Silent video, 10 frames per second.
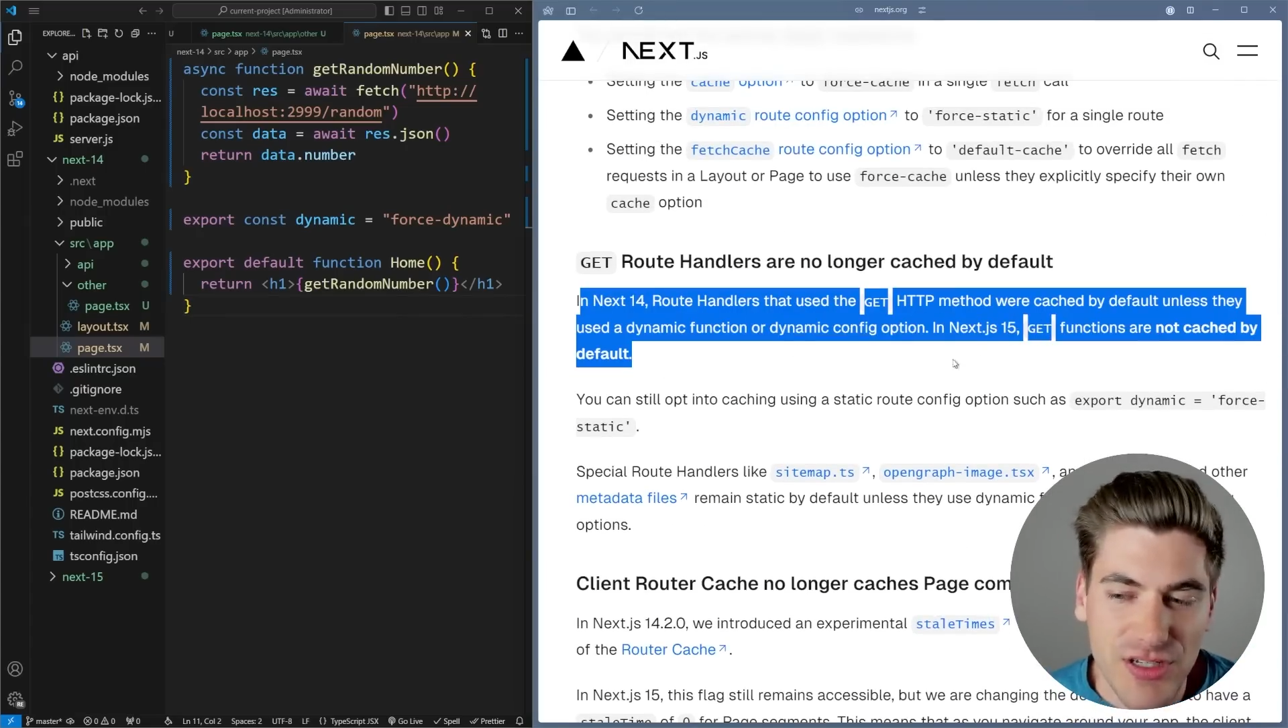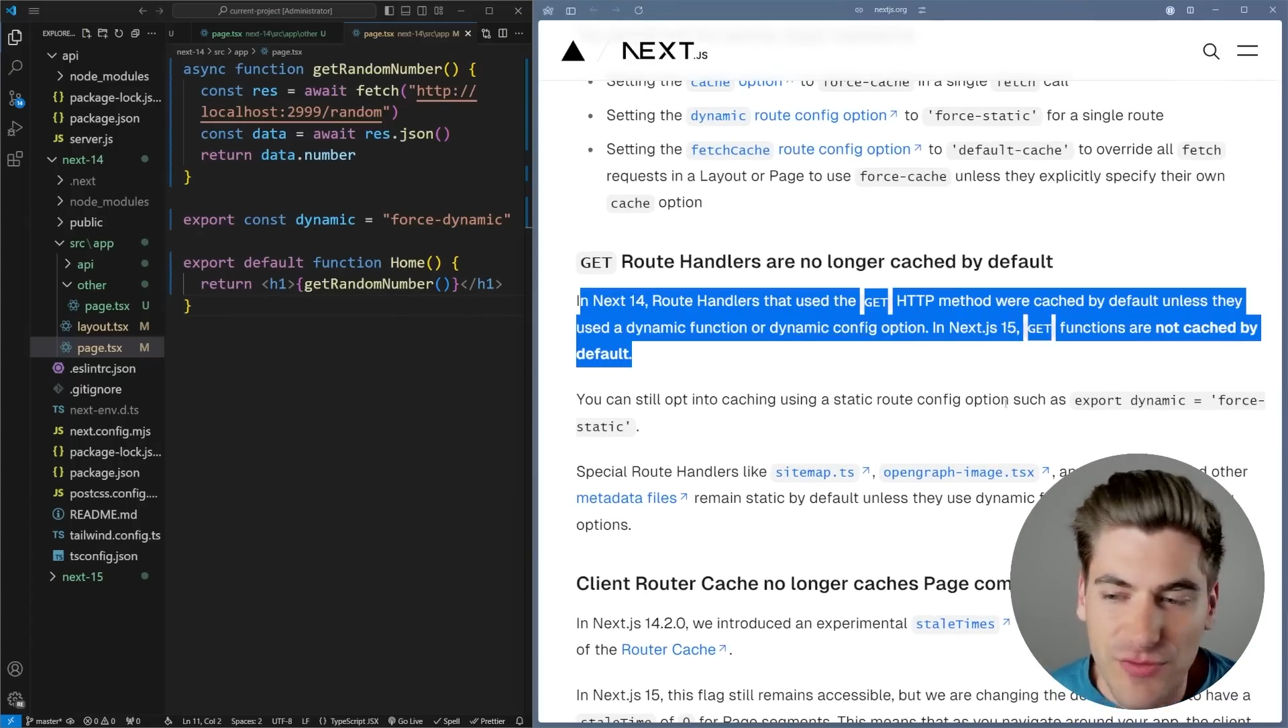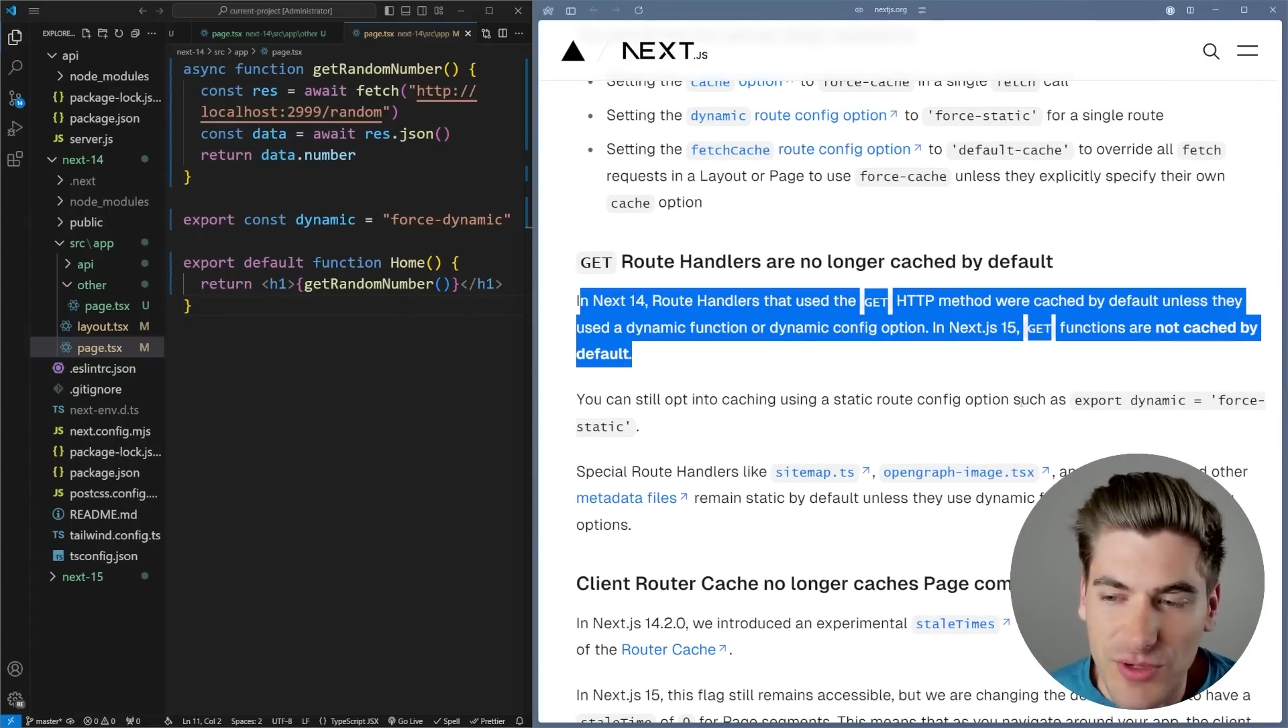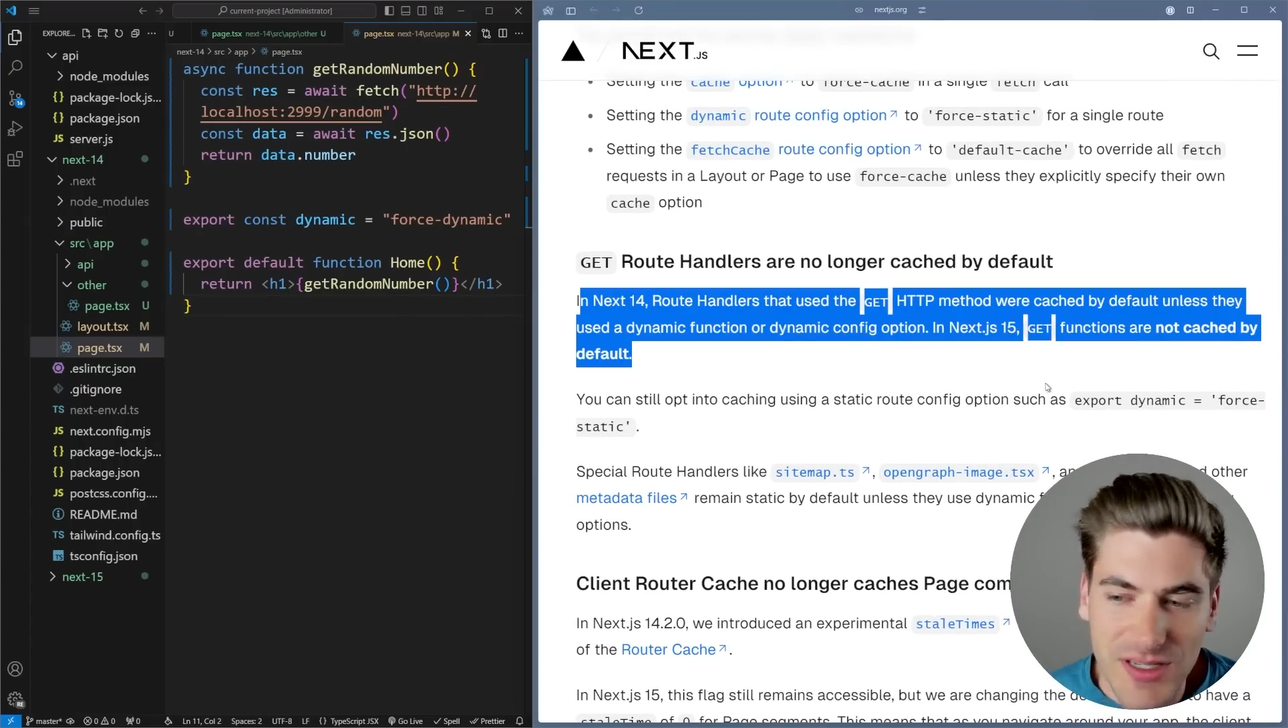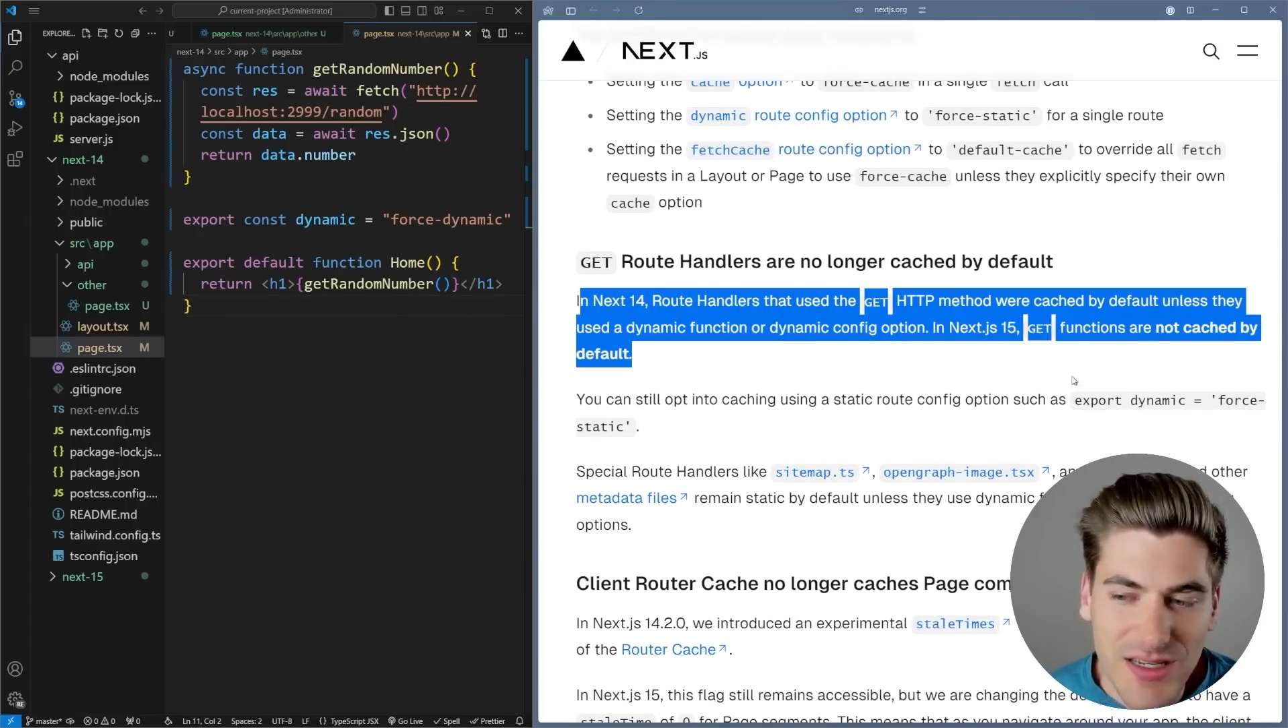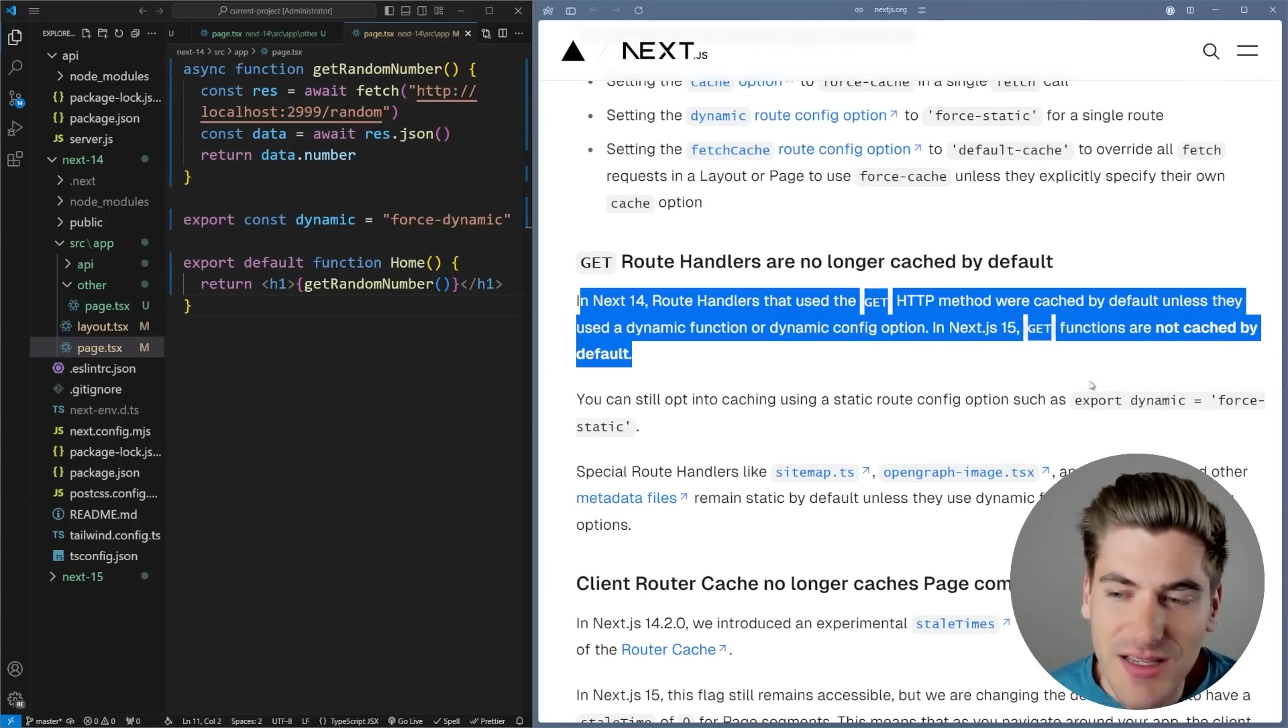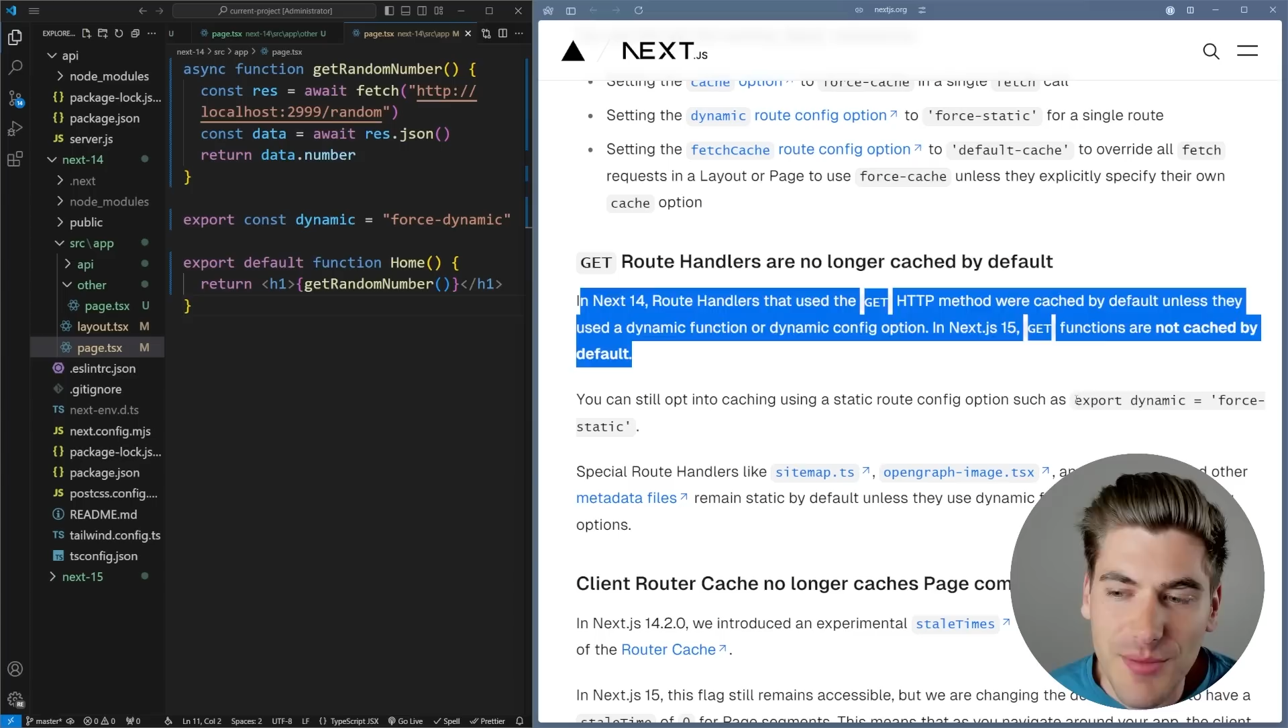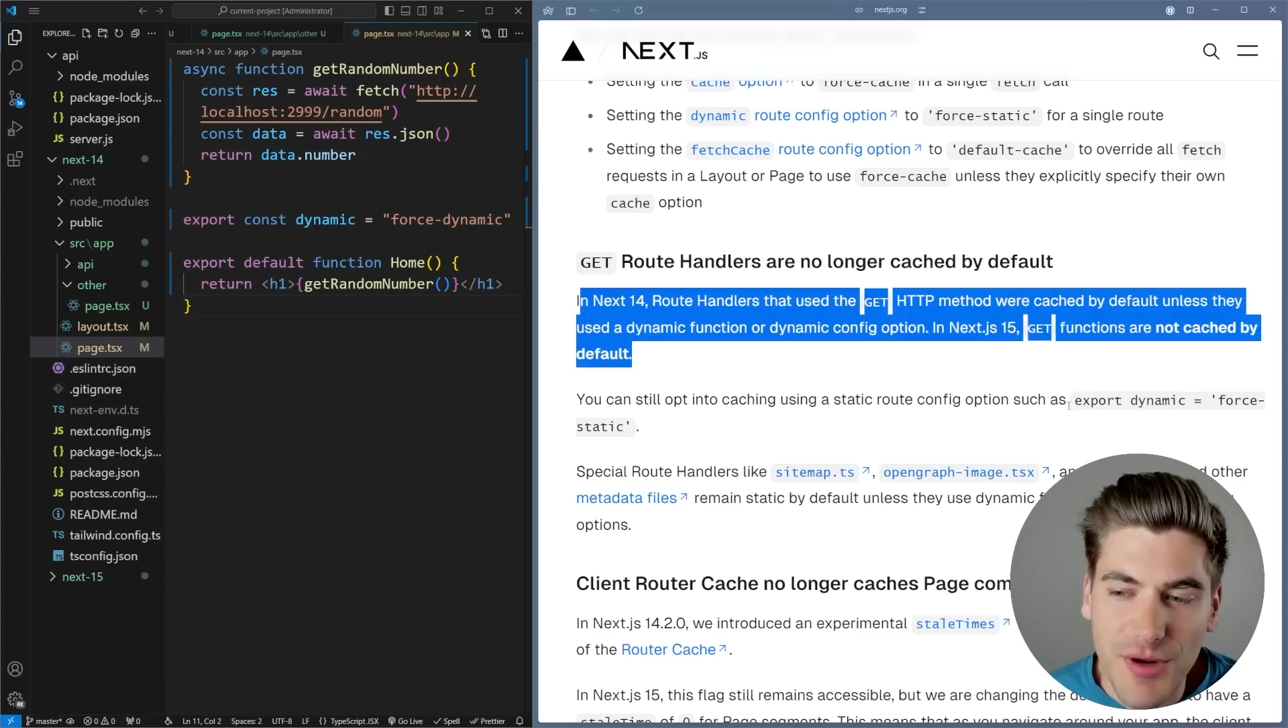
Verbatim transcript: fourteen did,